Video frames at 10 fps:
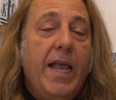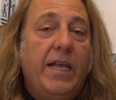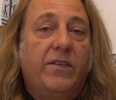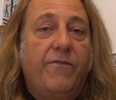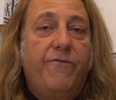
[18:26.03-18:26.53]

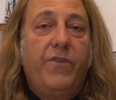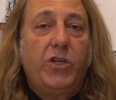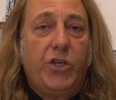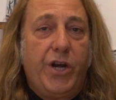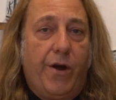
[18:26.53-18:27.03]
He's a
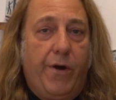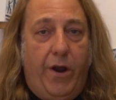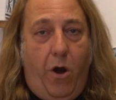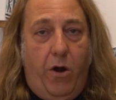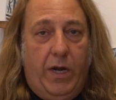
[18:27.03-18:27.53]

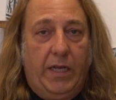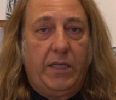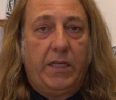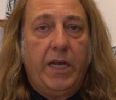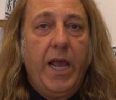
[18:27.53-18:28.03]
visionary
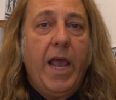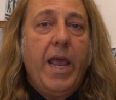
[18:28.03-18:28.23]
artist.